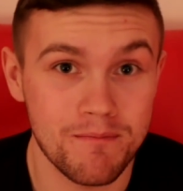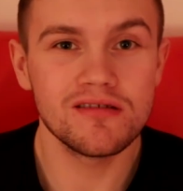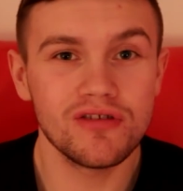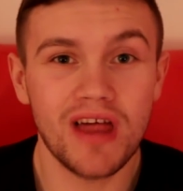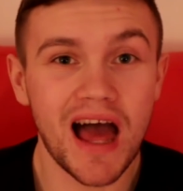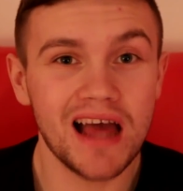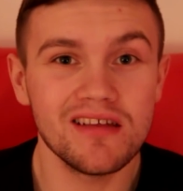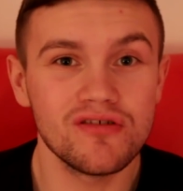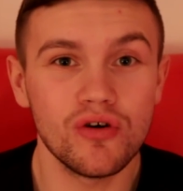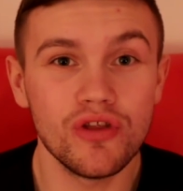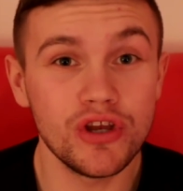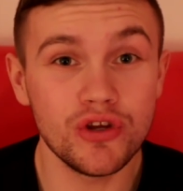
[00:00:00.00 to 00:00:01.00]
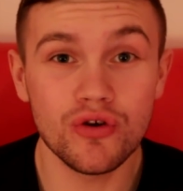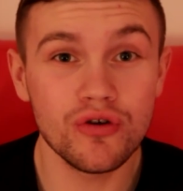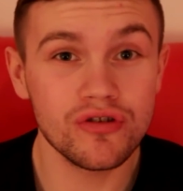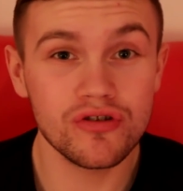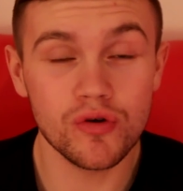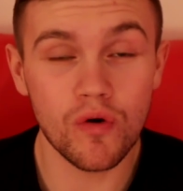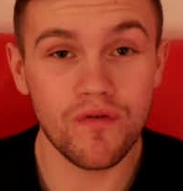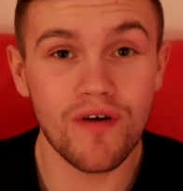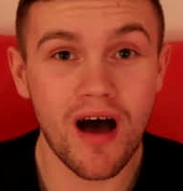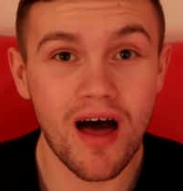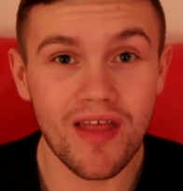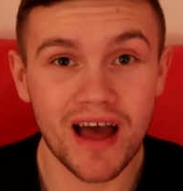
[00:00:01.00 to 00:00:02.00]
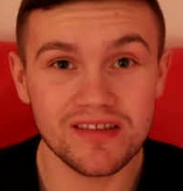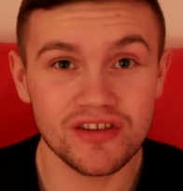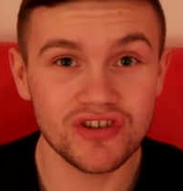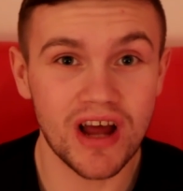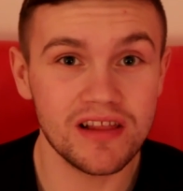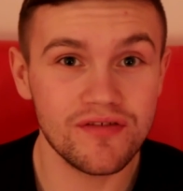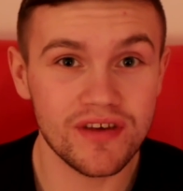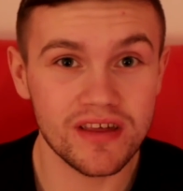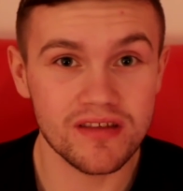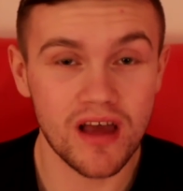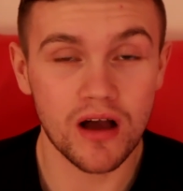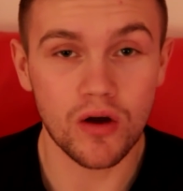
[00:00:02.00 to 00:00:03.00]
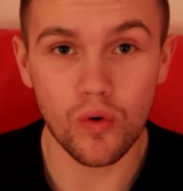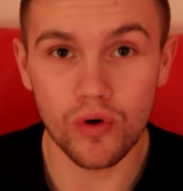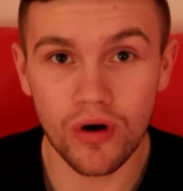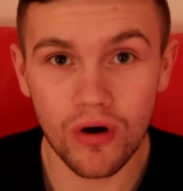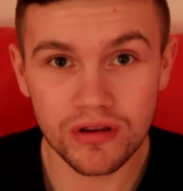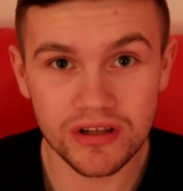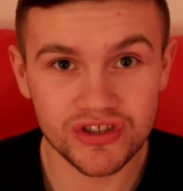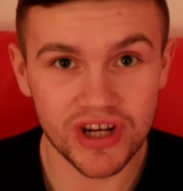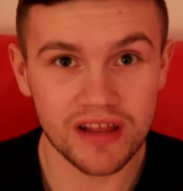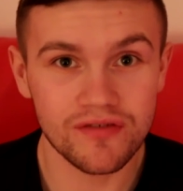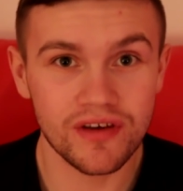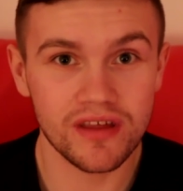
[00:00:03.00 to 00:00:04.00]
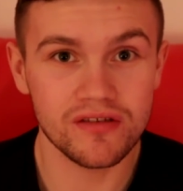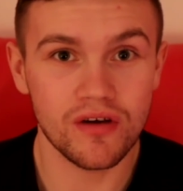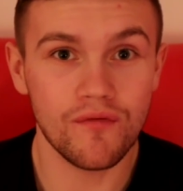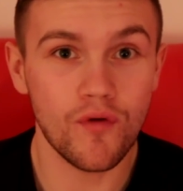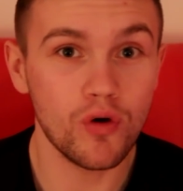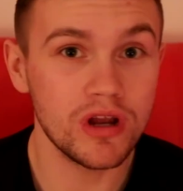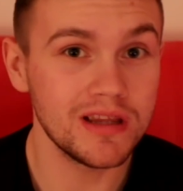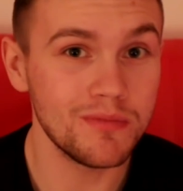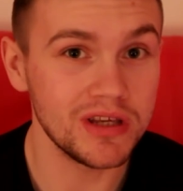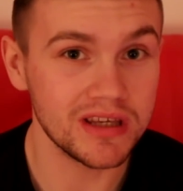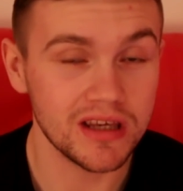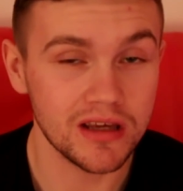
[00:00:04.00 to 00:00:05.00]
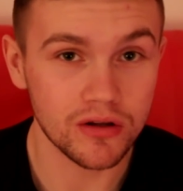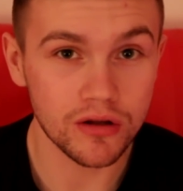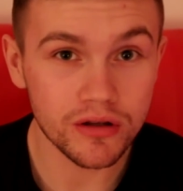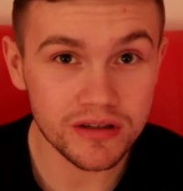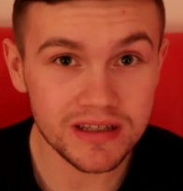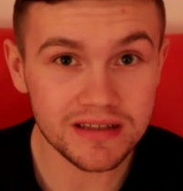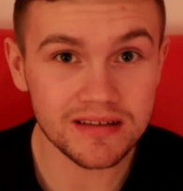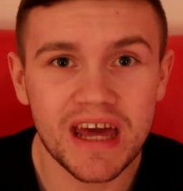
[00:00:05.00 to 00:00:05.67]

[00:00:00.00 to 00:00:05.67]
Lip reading: So that is all the news so far. That is the transfers that are going on, the transfers that have already been concluded.